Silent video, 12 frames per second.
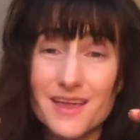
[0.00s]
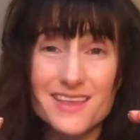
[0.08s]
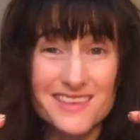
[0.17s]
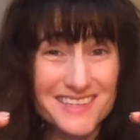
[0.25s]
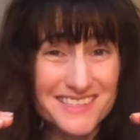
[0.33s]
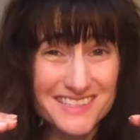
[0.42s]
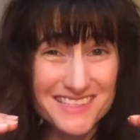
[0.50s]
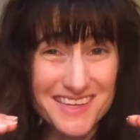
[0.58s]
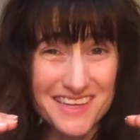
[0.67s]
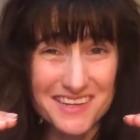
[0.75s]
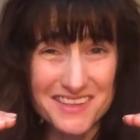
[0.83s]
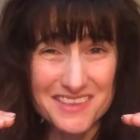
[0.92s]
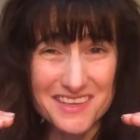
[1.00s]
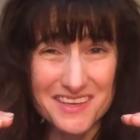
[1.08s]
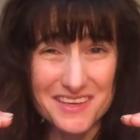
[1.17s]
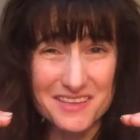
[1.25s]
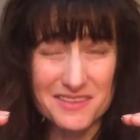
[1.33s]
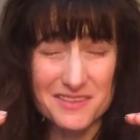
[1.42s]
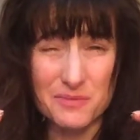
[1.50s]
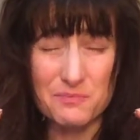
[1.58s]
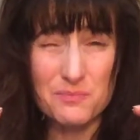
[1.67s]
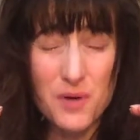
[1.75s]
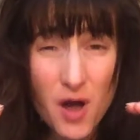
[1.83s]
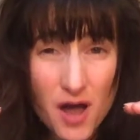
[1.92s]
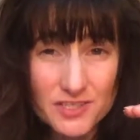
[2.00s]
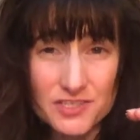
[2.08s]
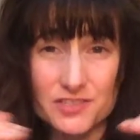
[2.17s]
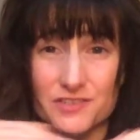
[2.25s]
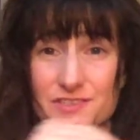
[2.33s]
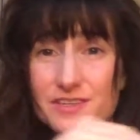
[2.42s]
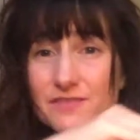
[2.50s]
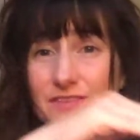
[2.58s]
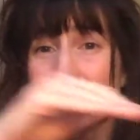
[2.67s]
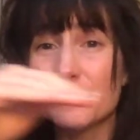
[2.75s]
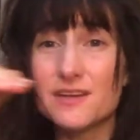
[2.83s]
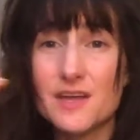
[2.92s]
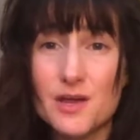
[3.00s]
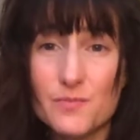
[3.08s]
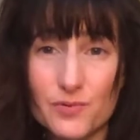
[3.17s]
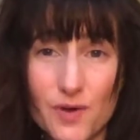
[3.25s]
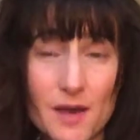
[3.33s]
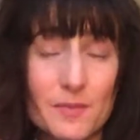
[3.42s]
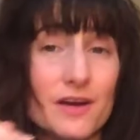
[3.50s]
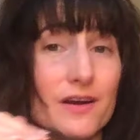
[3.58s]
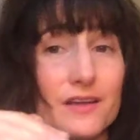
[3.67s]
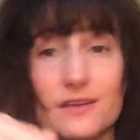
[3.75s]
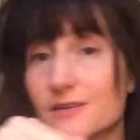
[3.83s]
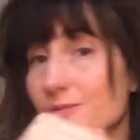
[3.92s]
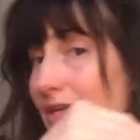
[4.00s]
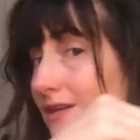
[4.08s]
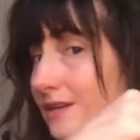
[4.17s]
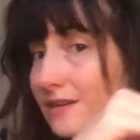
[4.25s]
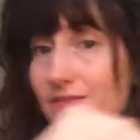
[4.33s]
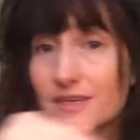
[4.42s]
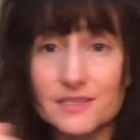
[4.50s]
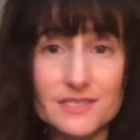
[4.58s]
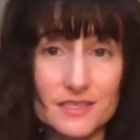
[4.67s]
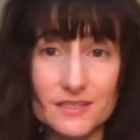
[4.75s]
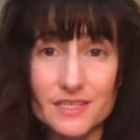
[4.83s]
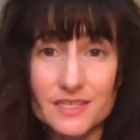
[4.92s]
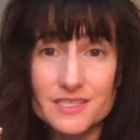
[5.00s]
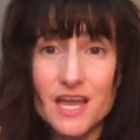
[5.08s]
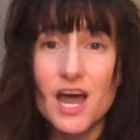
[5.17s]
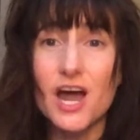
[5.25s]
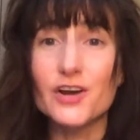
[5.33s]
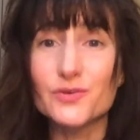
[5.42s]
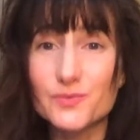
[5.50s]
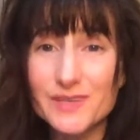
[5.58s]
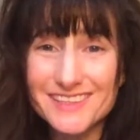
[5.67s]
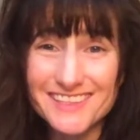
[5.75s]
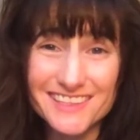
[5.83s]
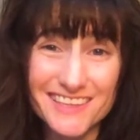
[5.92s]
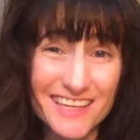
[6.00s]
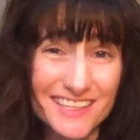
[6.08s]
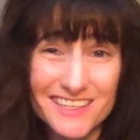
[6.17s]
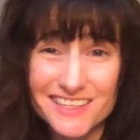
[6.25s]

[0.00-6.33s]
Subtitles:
That said, the postures of the primary, intermediate, advanced series are really like